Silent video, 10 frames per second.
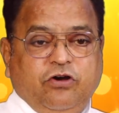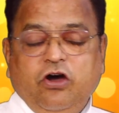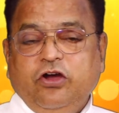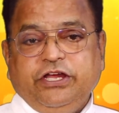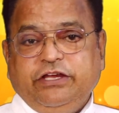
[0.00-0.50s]

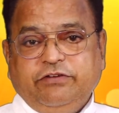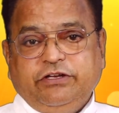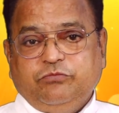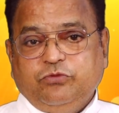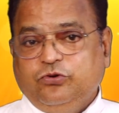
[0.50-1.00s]
or
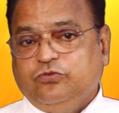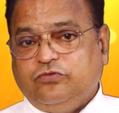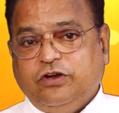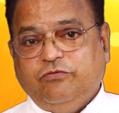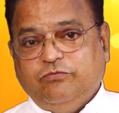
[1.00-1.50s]
even
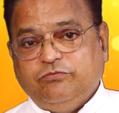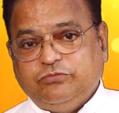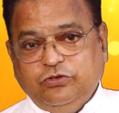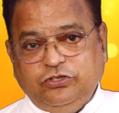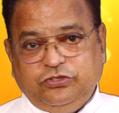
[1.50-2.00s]
move
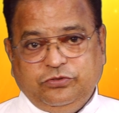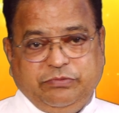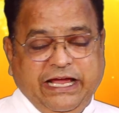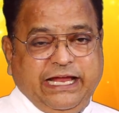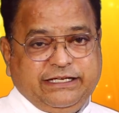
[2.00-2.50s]
from good to
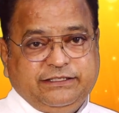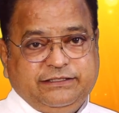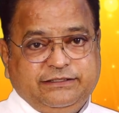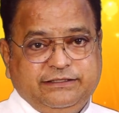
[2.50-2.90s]
bad.